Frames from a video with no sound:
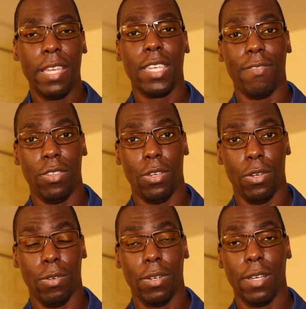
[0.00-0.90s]
giving
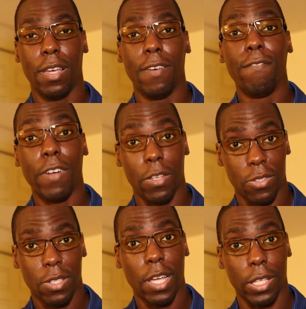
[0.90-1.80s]
you
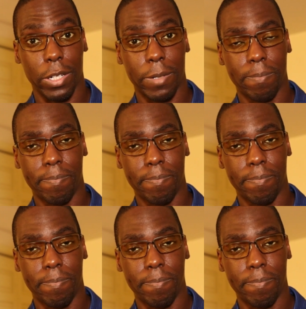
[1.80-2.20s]
false color.